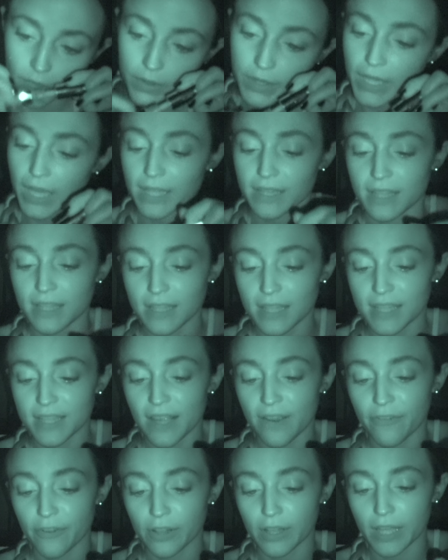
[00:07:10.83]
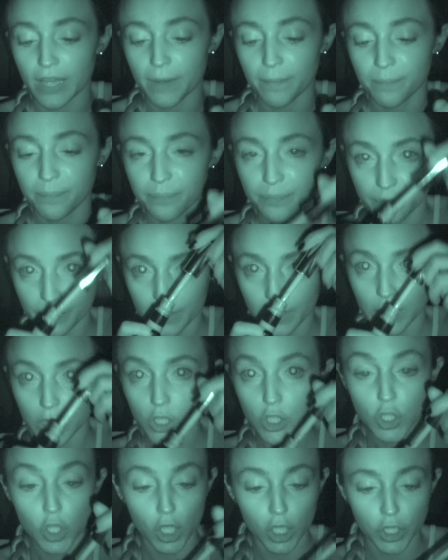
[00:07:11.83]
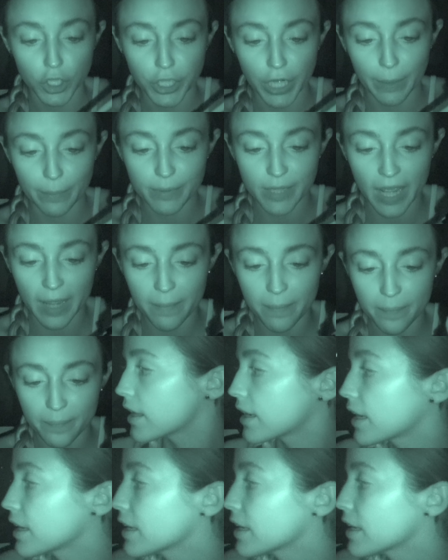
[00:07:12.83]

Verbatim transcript: Yes, this is definitely Tarte Shape Tape. And